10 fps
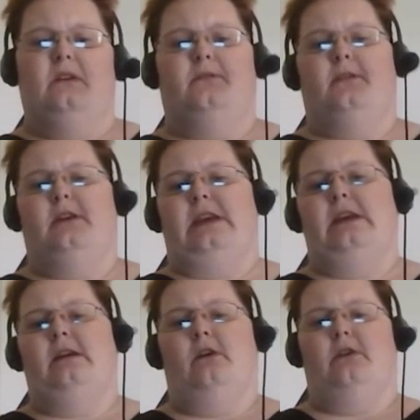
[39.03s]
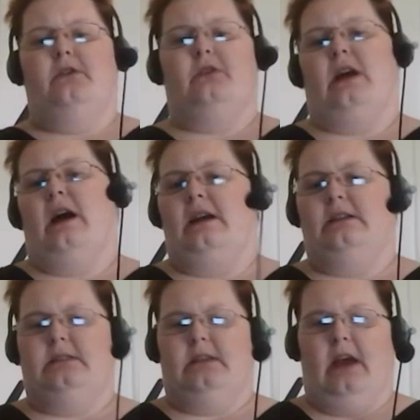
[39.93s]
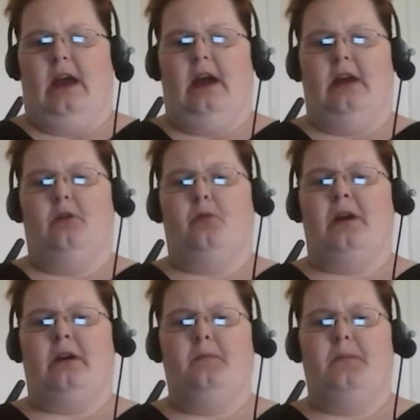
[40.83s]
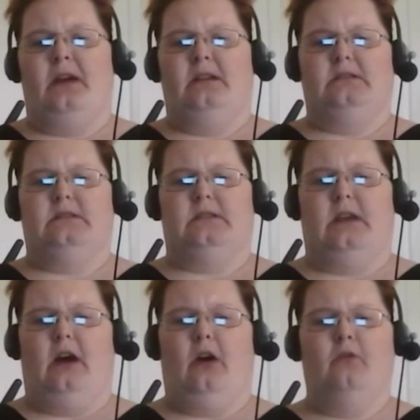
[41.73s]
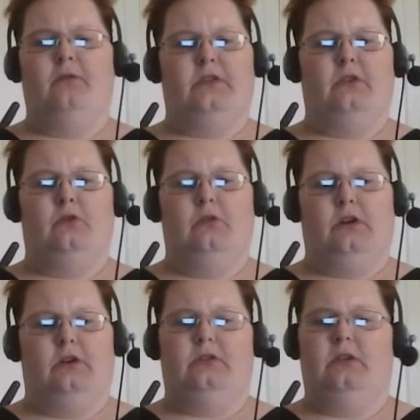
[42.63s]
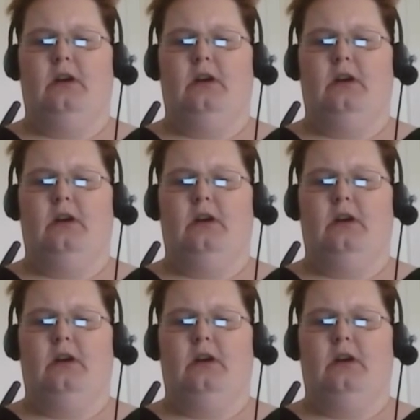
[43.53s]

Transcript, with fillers: for ye are their guides, and a recompense over the whole earth.